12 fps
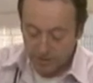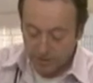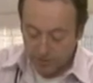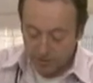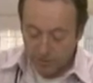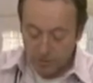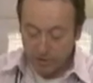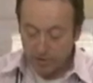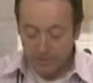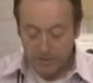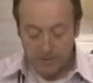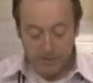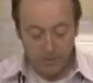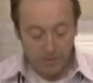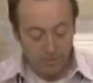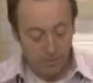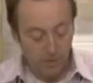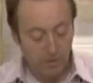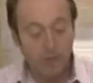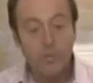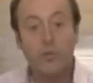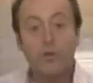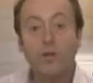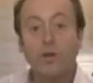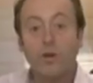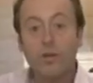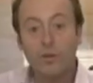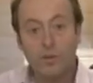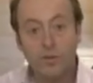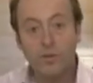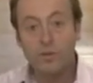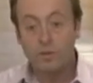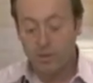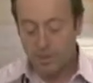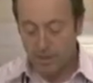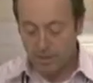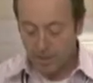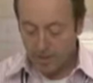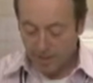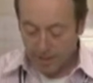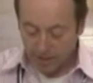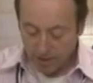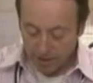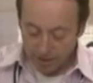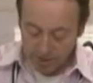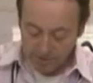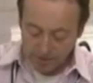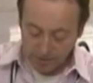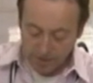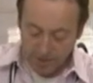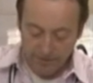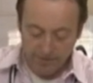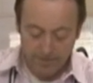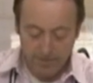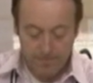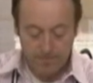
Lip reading: in our mortar pestle, we're going to put the other 2 garlic cloves that we had,